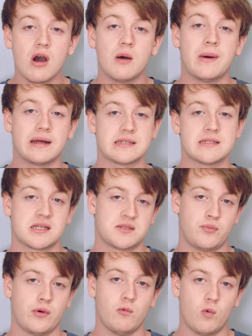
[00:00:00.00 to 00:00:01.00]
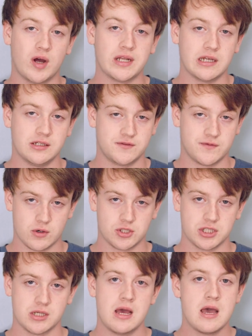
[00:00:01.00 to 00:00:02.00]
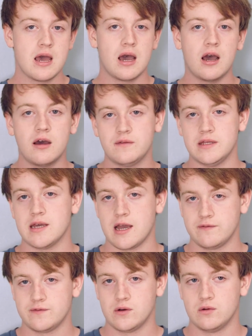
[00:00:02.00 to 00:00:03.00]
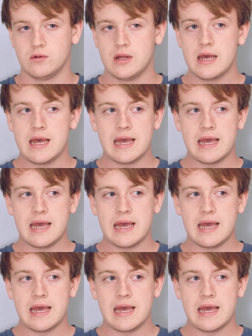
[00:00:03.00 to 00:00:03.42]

about the 6.1-inch version of the iPhone,